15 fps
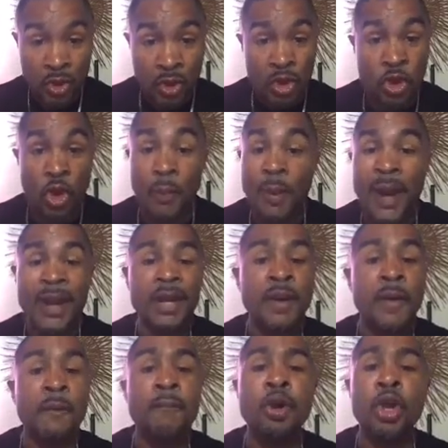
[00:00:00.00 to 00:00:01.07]
Nobody
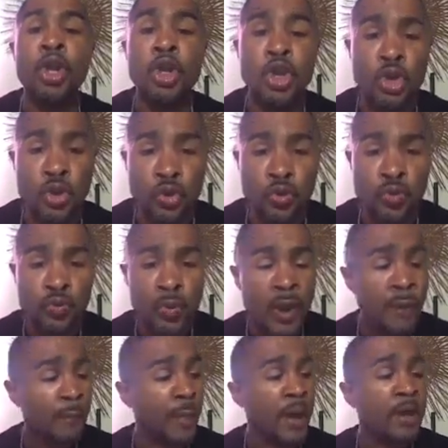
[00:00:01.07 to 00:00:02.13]
can bully you,
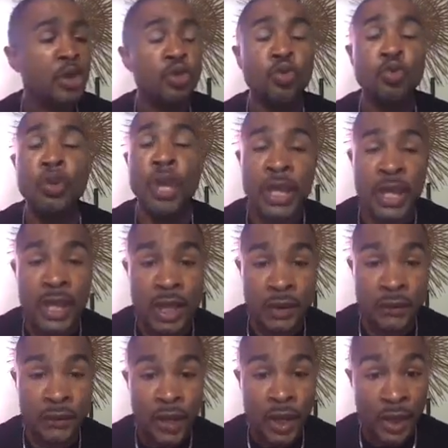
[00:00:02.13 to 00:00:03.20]
make you leave.